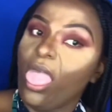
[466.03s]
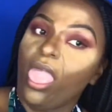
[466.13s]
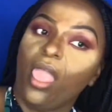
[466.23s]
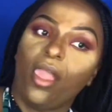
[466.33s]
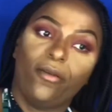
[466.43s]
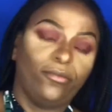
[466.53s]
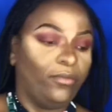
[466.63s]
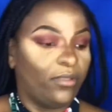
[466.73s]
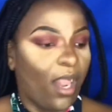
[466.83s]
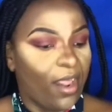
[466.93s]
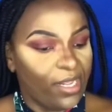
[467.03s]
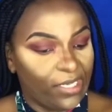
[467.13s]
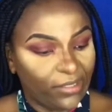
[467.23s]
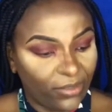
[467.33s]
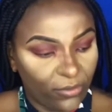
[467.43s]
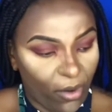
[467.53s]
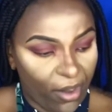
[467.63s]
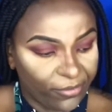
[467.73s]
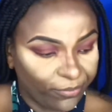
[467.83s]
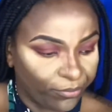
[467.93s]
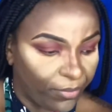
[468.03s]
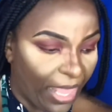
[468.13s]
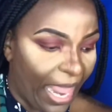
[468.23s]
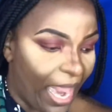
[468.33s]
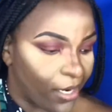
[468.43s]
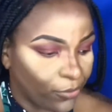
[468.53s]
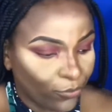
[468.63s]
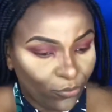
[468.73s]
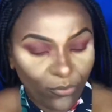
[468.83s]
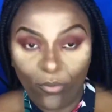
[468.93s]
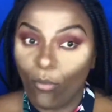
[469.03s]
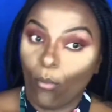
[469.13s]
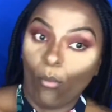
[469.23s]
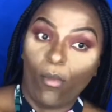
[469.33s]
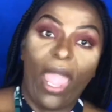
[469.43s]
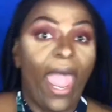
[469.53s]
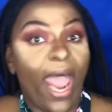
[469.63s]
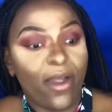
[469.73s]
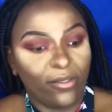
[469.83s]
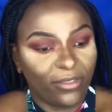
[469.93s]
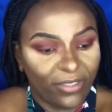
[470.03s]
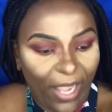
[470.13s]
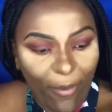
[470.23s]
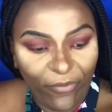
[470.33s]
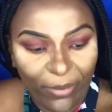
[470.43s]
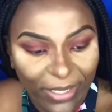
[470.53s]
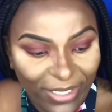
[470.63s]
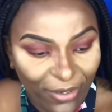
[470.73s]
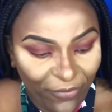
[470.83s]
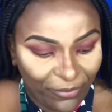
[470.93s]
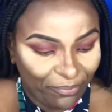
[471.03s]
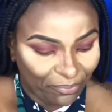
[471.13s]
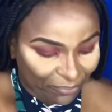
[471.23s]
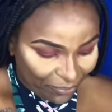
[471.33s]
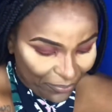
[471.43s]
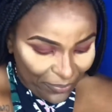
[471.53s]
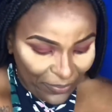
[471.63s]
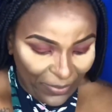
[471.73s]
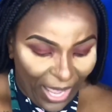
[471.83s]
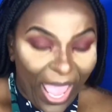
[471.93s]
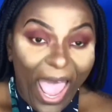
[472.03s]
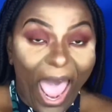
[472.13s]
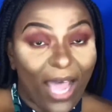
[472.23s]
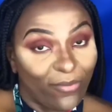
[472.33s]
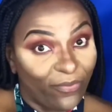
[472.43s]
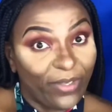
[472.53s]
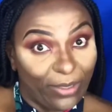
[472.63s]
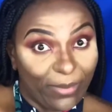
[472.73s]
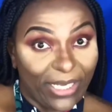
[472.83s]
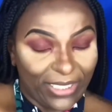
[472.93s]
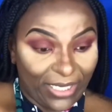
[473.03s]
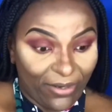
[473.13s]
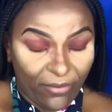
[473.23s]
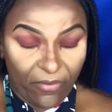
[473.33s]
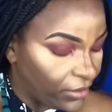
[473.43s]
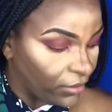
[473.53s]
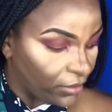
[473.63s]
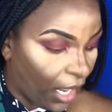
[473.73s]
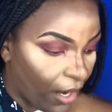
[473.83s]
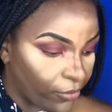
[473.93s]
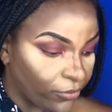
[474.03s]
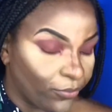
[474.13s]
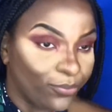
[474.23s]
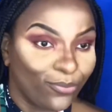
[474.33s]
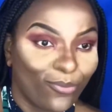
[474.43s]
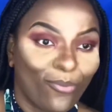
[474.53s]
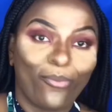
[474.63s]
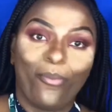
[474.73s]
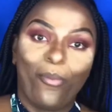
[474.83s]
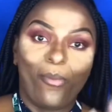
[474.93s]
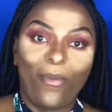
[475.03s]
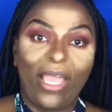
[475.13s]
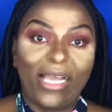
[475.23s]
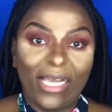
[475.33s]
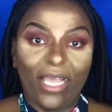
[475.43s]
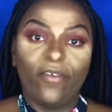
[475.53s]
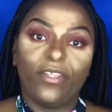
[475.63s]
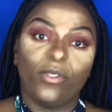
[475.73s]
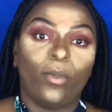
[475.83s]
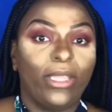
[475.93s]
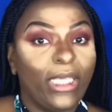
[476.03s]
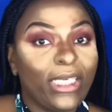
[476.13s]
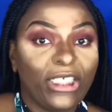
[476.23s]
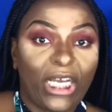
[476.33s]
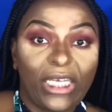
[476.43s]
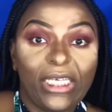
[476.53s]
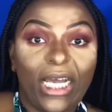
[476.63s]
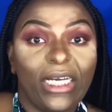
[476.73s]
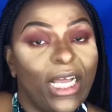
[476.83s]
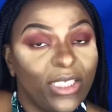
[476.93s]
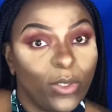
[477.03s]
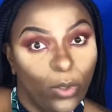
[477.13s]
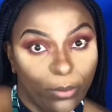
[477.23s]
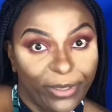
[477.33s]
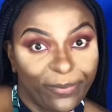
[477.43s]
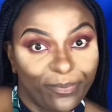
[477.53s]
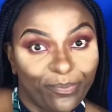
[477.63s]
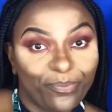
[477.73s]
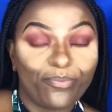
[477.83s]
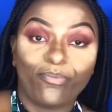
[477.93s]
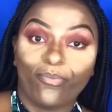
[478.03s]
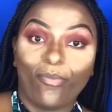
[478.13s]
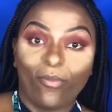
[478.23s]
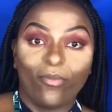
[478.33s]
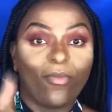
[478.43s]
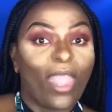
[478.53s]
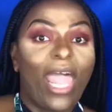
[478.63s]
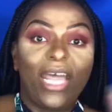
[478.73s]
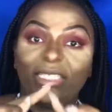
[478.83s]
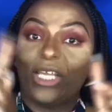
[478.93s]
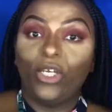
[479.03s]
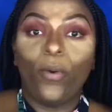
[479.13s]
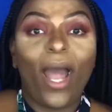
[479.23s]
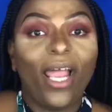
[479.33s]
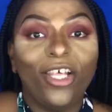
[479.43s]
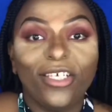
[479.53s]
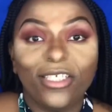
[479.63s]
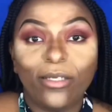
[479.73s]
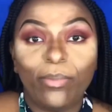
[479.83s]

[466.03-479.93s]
Ow. Ow. Ow. Oh yeah, I'm feeling myself. I'm feeling myself. Now, if there's one thing that Jackie Aina has taught me, that no eye look